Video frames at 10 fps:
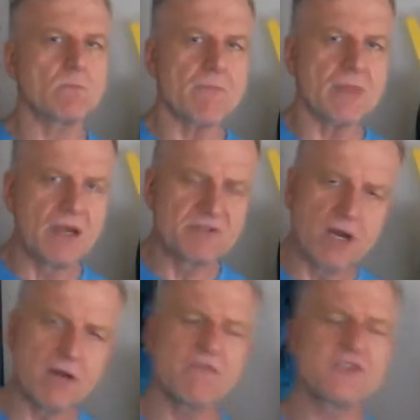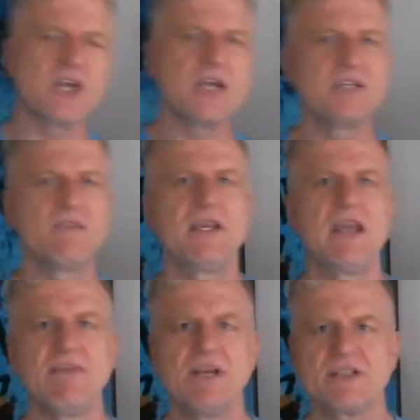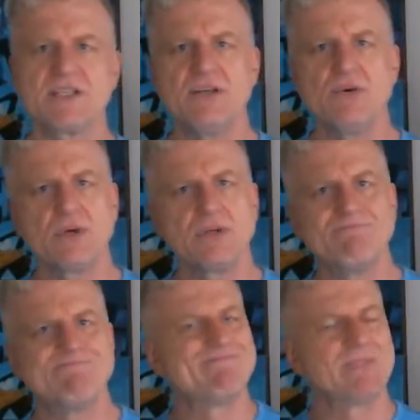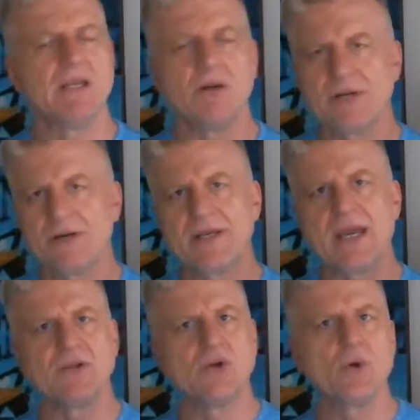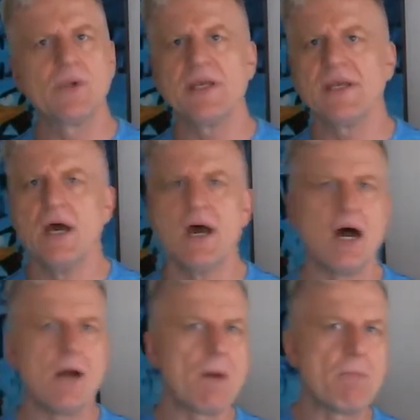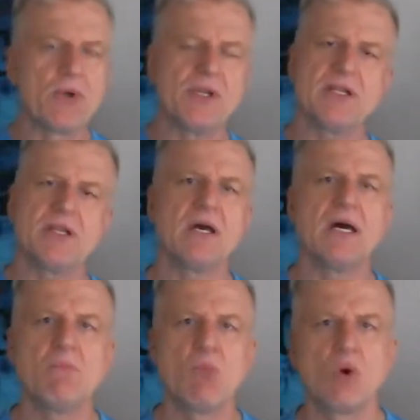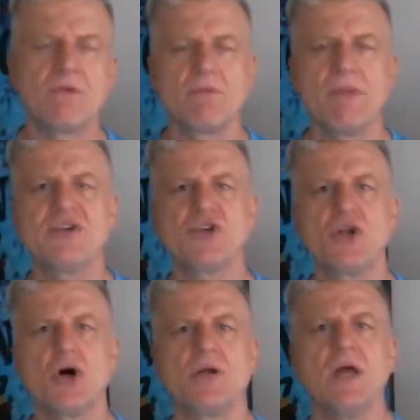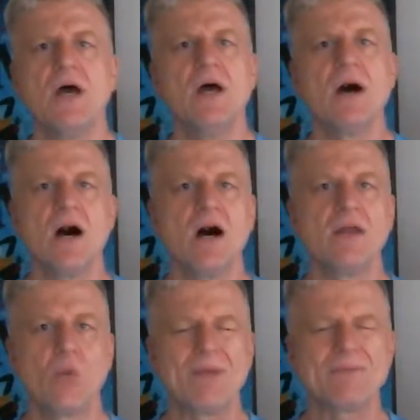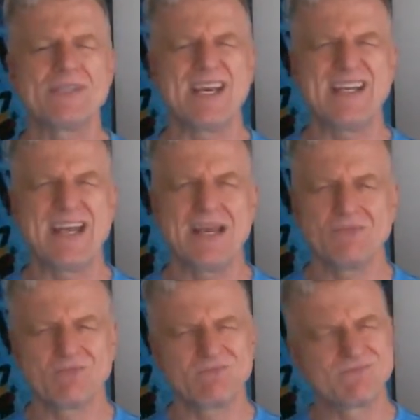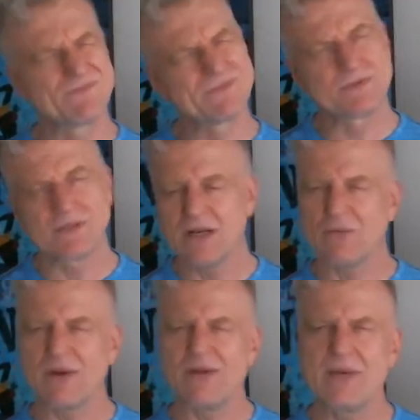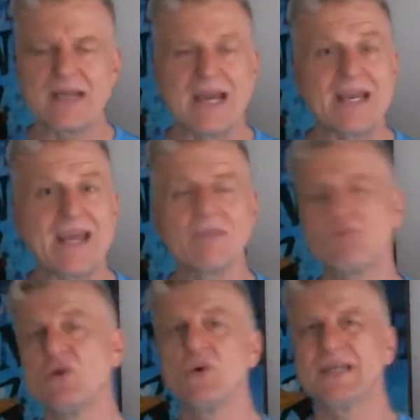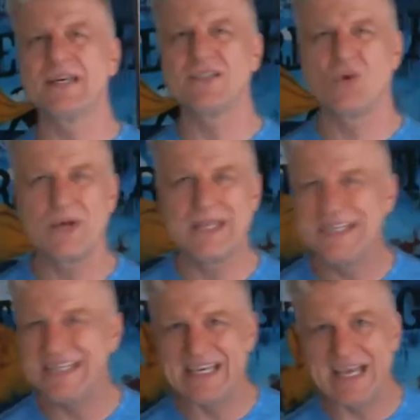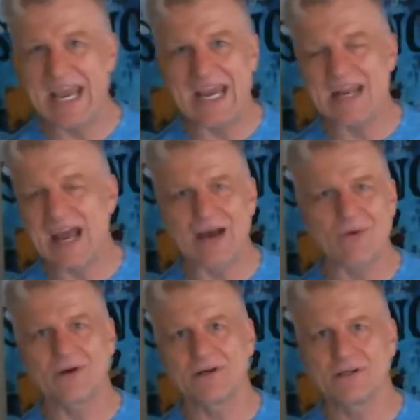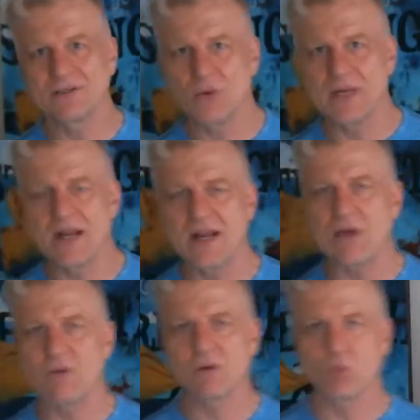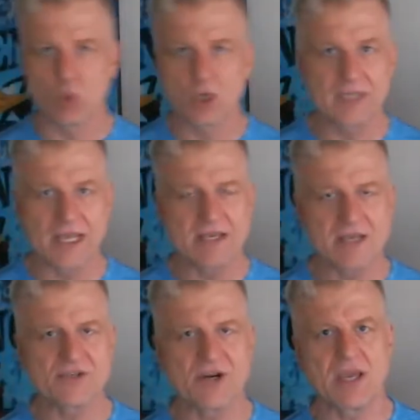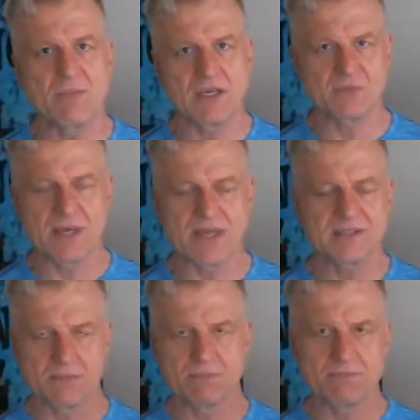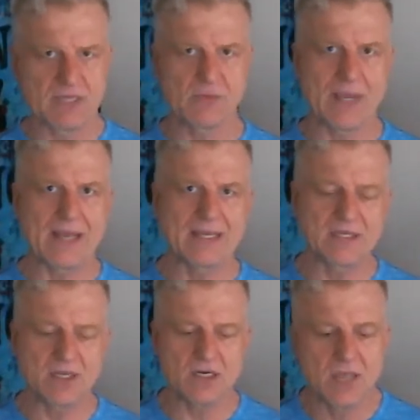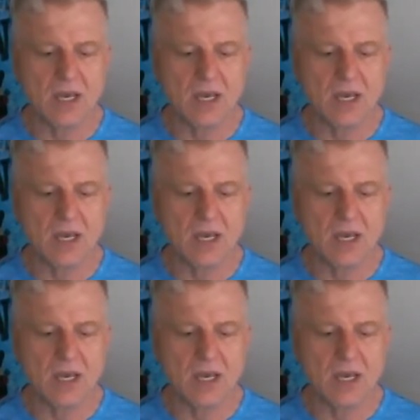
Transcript: a ton of scientific evidence, and you can, here again, Google it. I'm putting it more information on the website, and I ended up doing like a 28-hour or 29-hour workday yesterday because we had some things we had to get done.